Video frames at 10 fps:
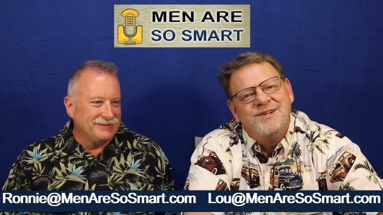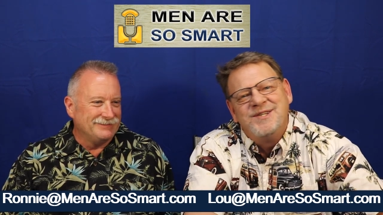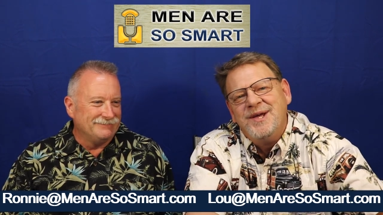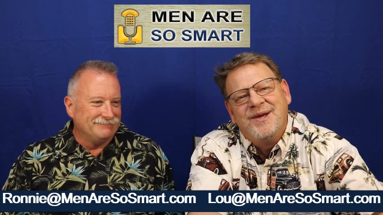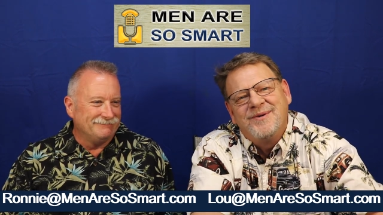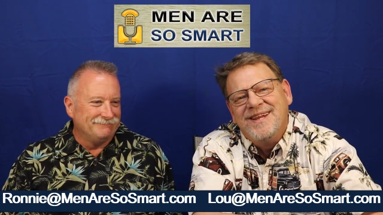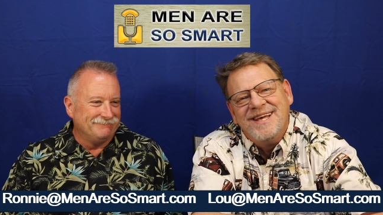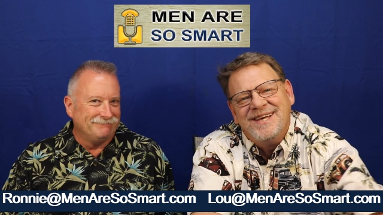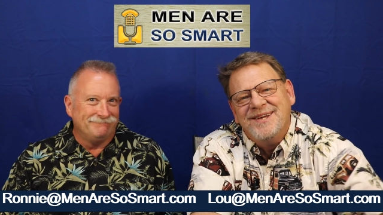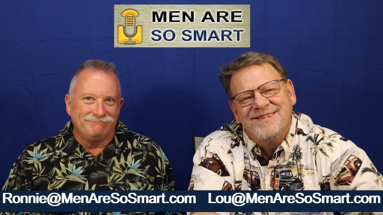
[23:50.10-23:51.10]
Speaker 1: You're secretly
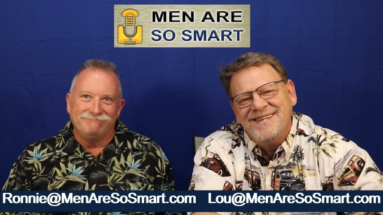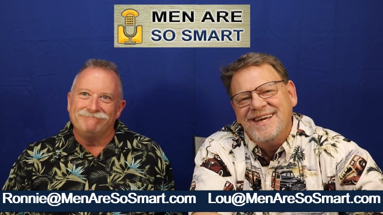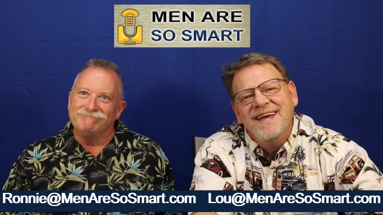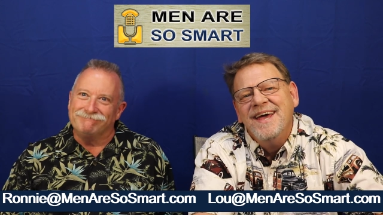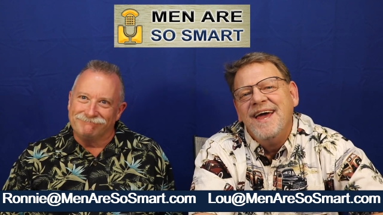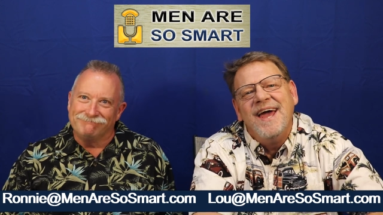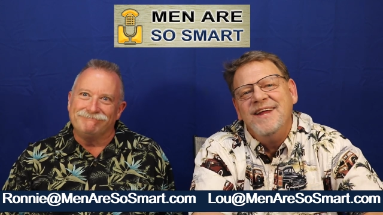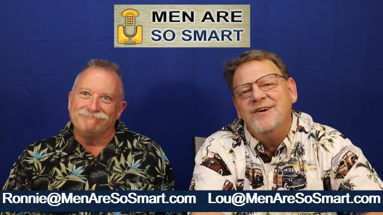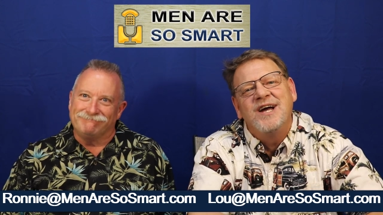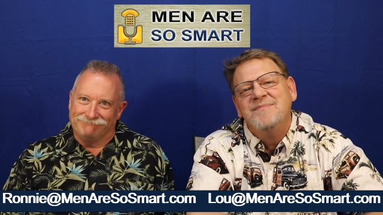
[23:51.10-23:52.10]
guilty, and
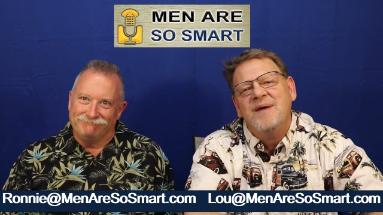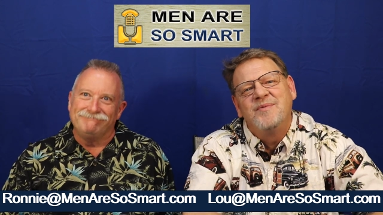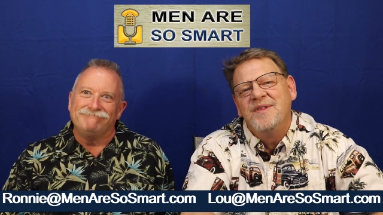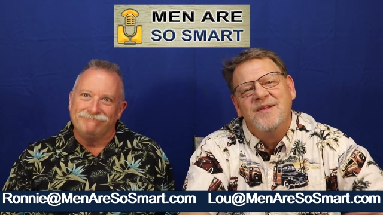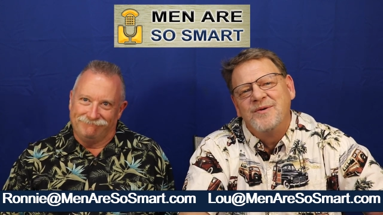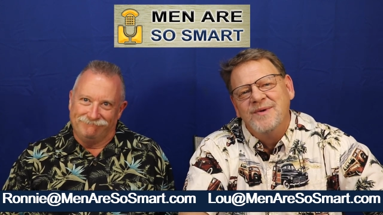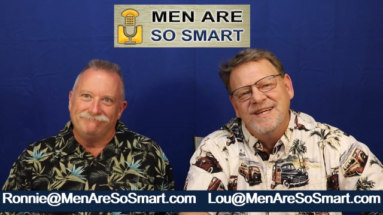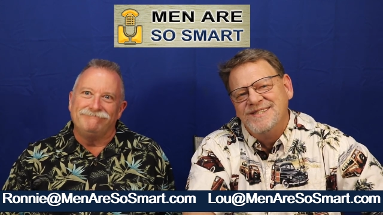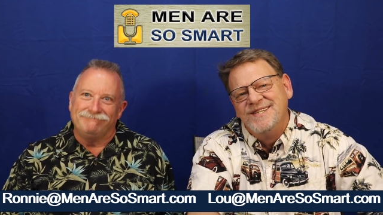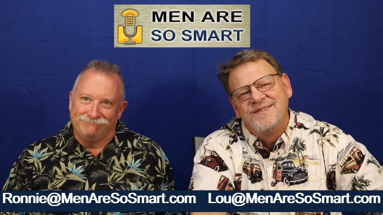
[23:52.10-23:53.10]
you come up with other
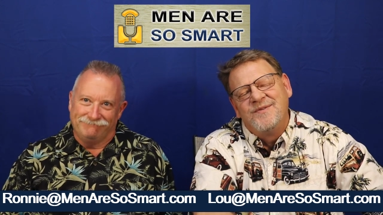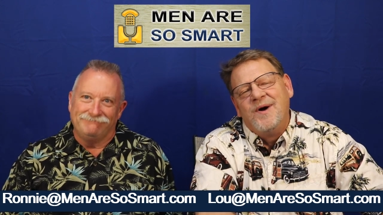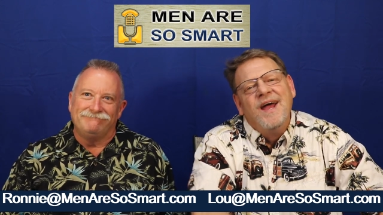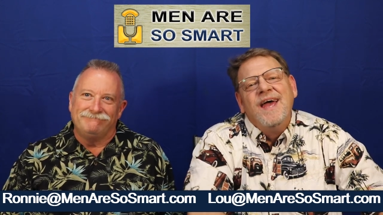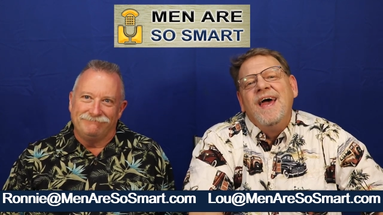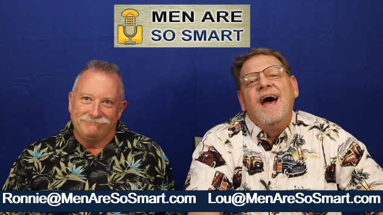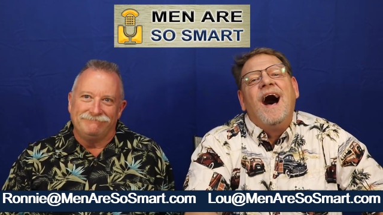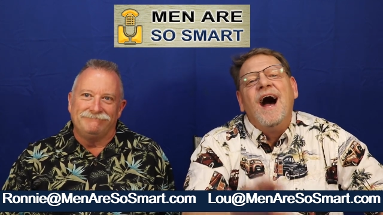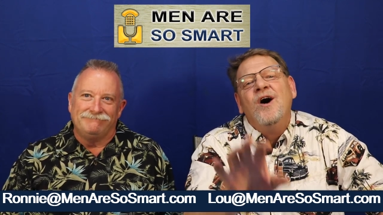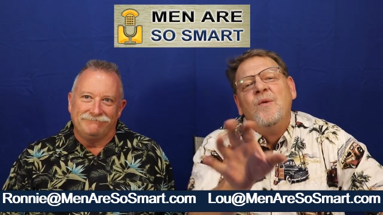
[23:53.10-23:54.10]
reasons for. It.
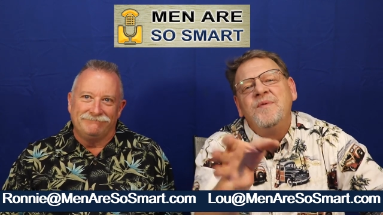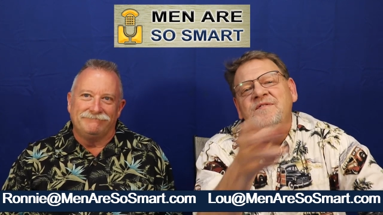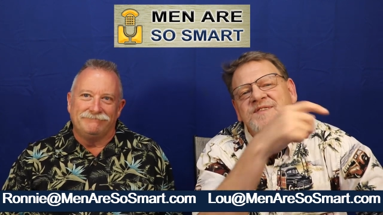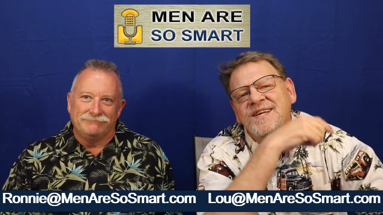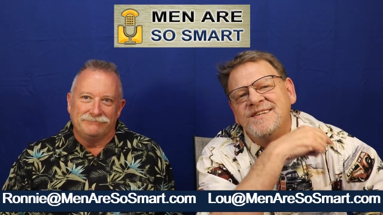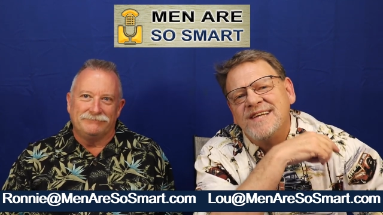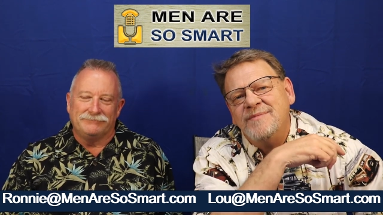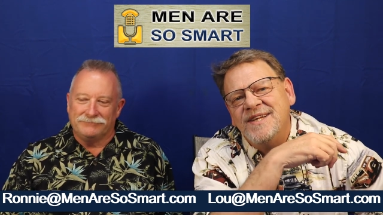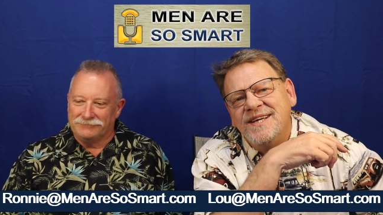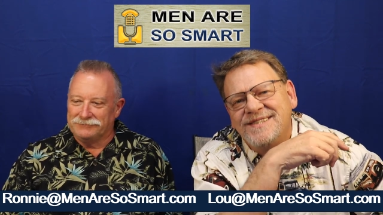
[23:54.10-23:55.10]
I hope you've seen some
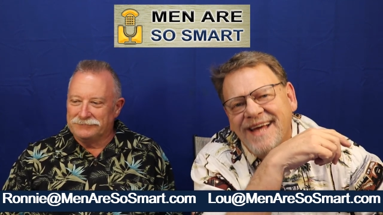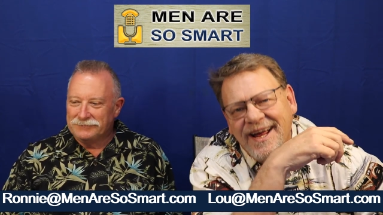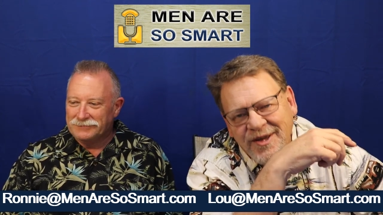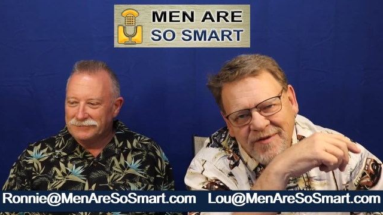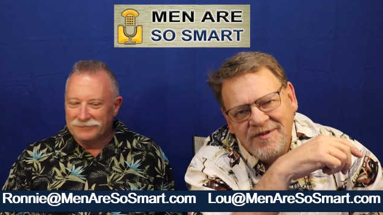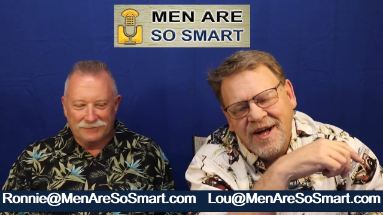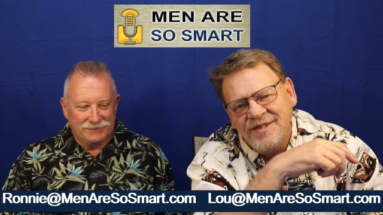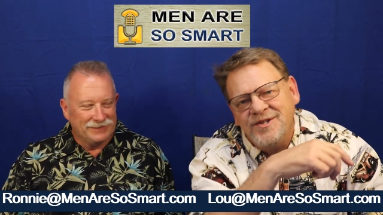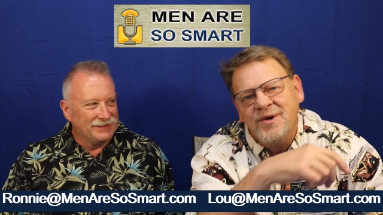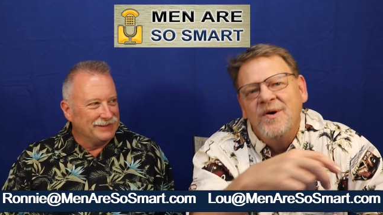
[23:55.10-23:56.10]
of these that you've done
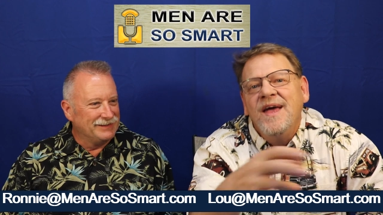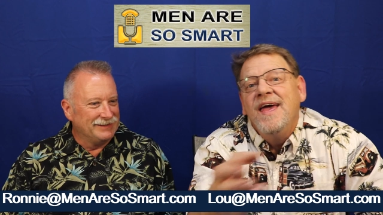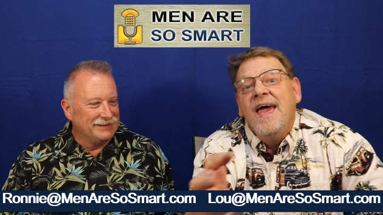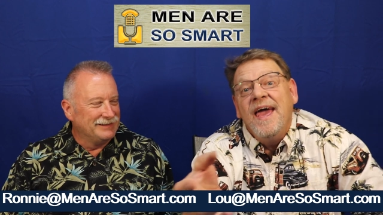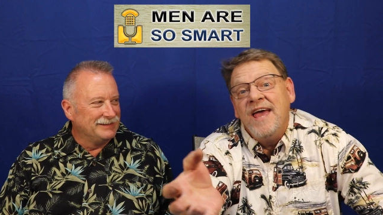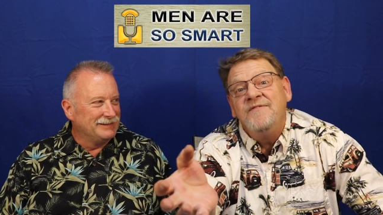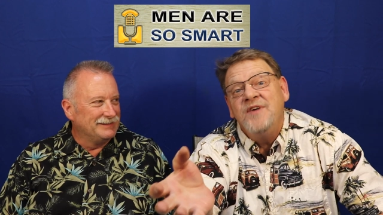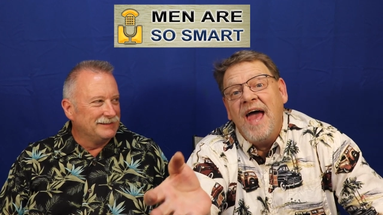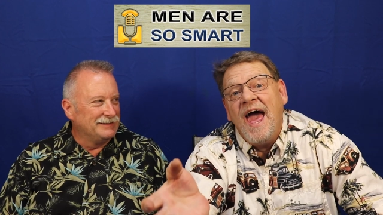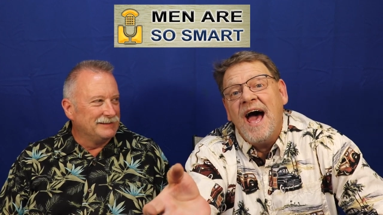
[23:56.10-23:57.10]
too. If
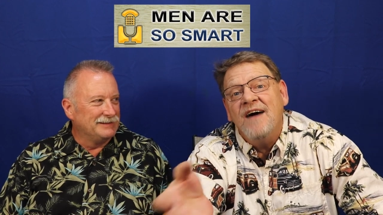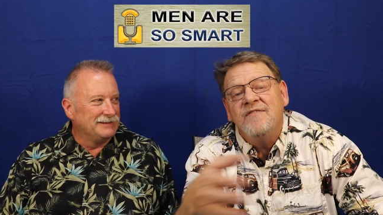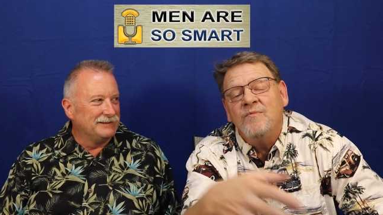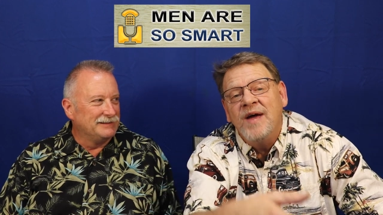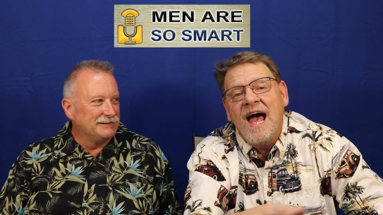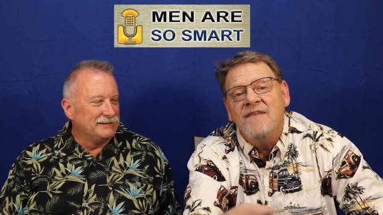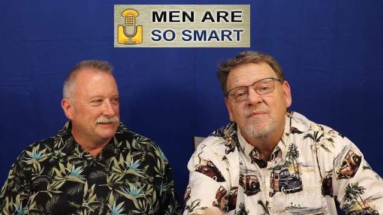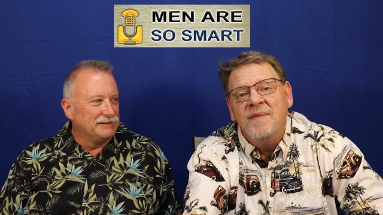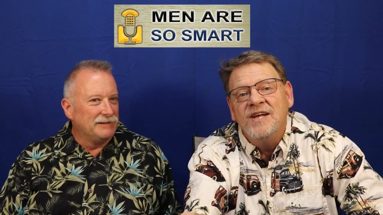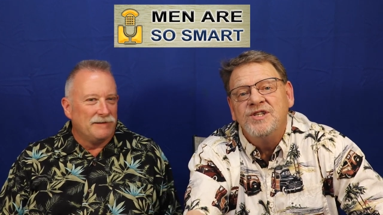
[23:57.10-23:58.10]
you have, and we
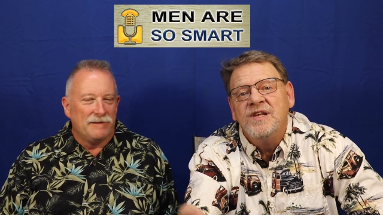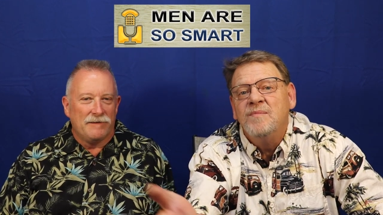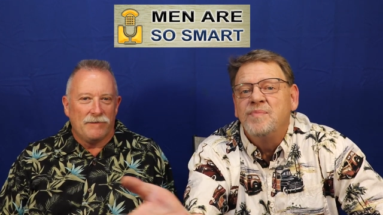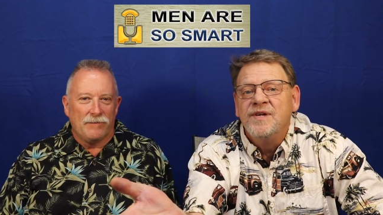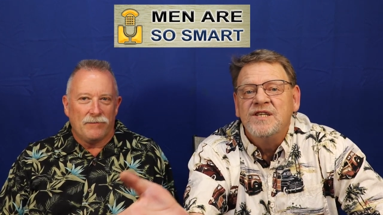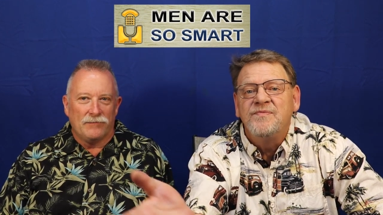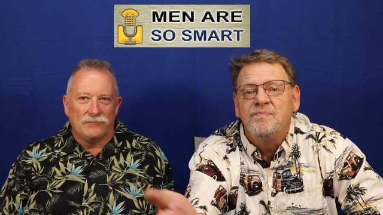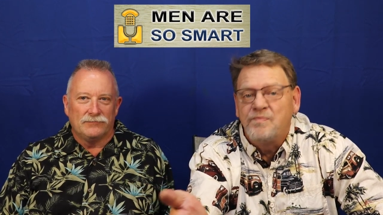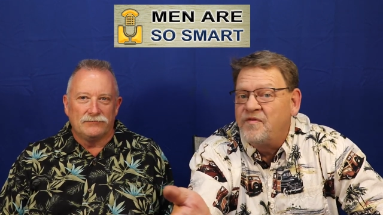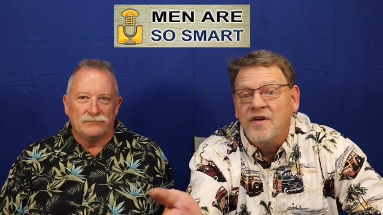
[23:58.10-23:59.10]
haven't mentioned them, please
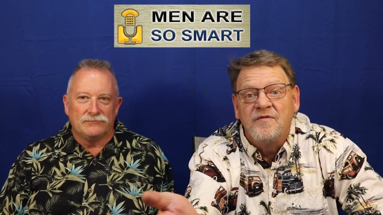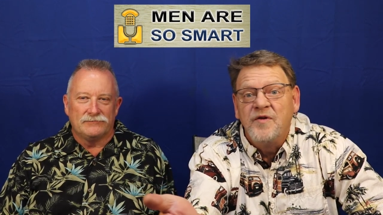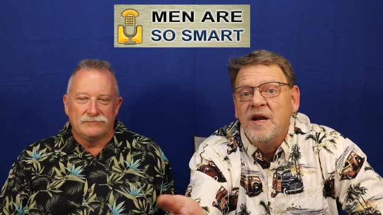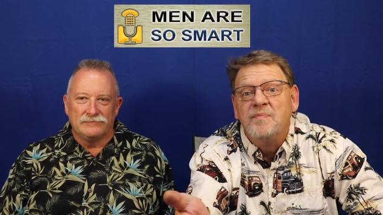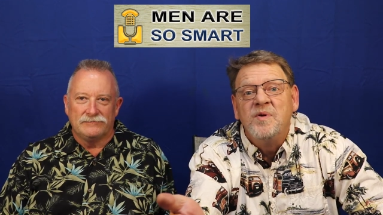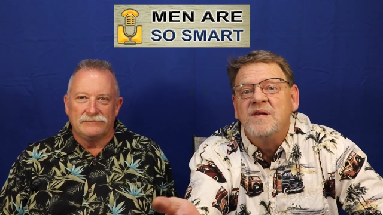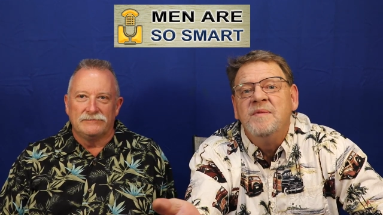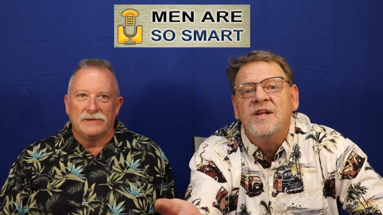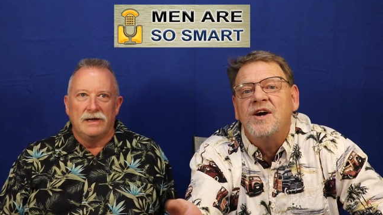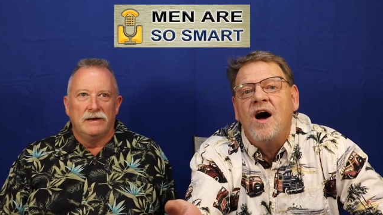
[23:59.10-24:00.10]
feel free to put them
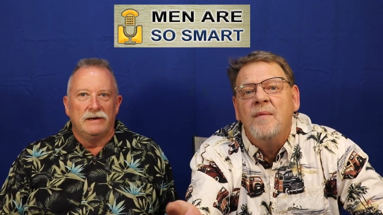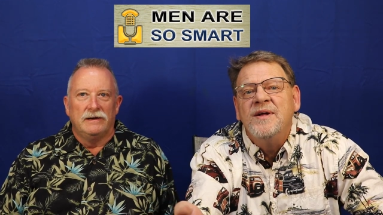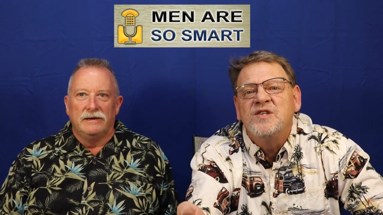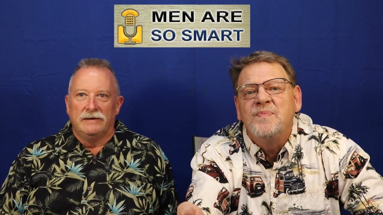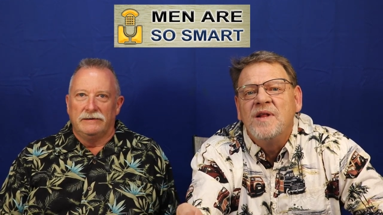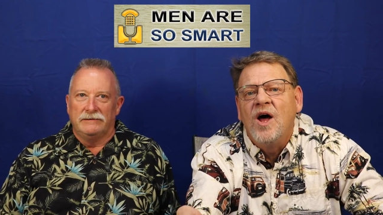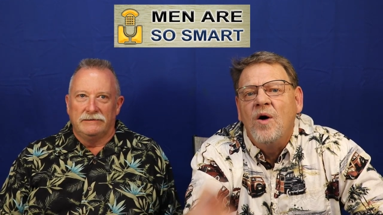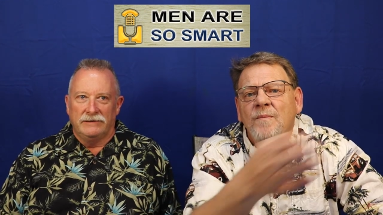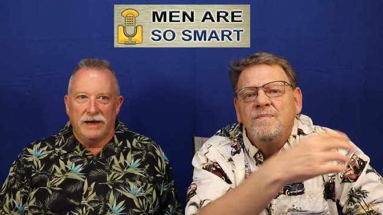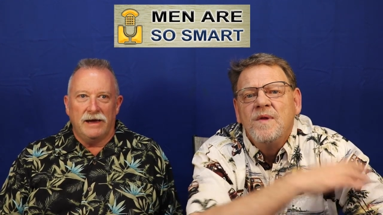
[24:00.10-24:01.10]
in the comments
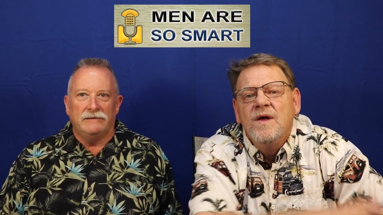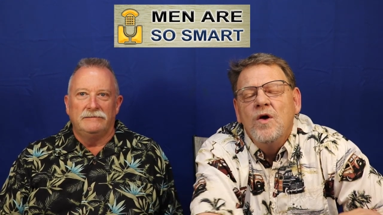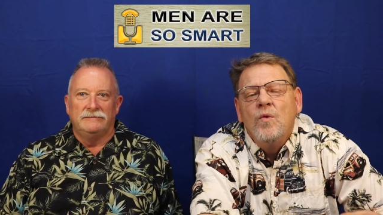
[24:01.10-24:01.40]
below. Yeah.